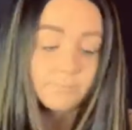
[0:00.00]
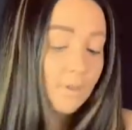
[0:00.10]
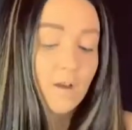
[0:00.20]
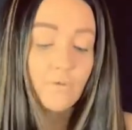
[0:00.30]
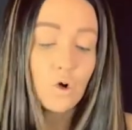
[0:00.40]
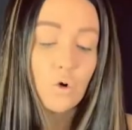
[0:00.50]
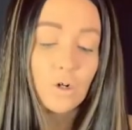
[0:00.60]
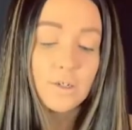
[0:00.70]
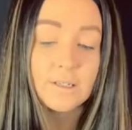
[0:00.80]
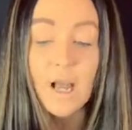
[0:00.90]
of
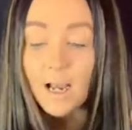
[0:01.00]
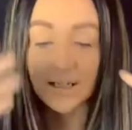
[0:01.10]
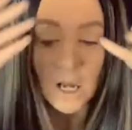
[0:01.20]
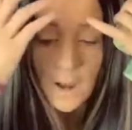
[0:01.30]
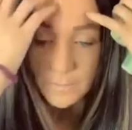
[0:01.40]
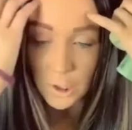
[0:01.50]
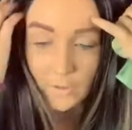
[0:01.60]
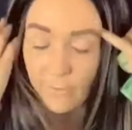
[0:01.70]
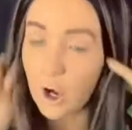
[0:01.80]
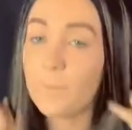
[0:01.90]
course, I topped
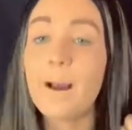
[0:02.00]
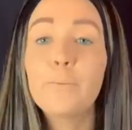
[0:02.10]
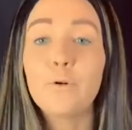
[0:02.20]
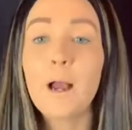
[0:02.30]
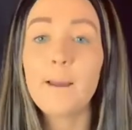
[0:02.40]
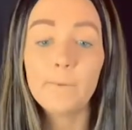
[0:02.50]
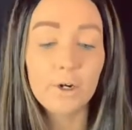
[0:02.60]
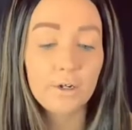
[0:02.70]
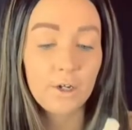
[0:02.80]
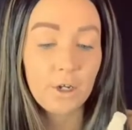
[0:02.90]
off all my
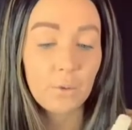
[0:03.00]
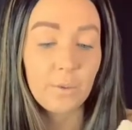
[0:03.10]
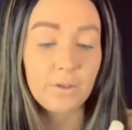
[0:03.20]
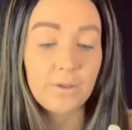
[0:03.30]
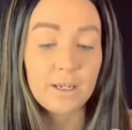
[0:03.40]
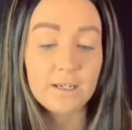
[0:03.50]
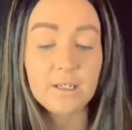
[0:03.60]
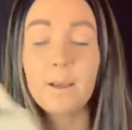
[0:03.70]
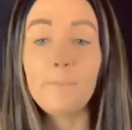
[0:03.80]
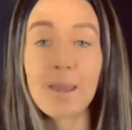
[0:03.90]
primer with
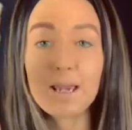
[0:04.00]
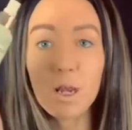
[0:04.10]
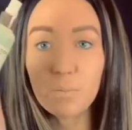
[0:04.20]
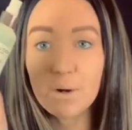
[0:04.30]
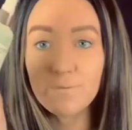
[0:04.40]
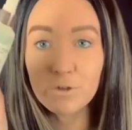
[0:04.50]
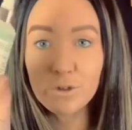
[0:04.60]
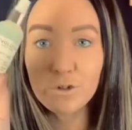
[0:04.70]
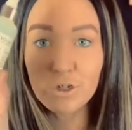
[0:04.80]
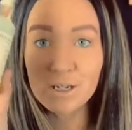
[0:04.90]
this Makeup
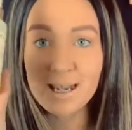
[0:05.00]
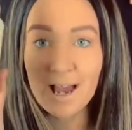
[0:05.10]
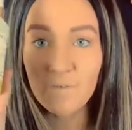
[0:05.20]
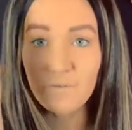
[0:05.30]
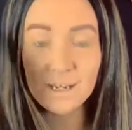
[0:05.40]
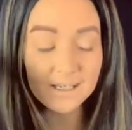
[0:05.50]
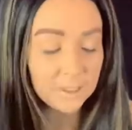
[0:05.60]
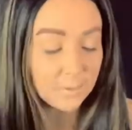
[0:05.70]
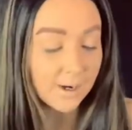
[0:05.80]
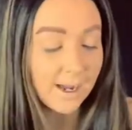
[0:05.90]
Revolution caffeine
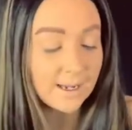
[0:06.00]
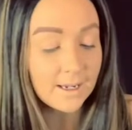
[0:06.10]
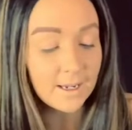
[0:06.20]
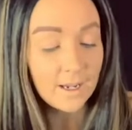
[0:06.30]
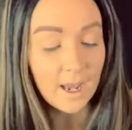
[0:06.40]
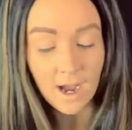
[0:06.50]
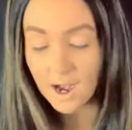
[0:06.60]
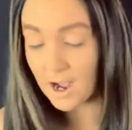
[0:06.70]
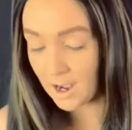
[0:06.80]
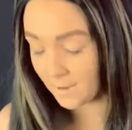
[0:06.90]
spray.
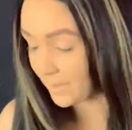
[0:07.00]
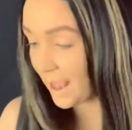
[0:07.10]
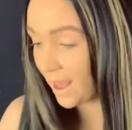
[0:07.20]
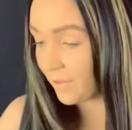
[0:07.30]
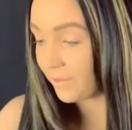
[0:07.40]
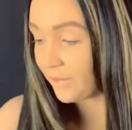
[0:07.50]
And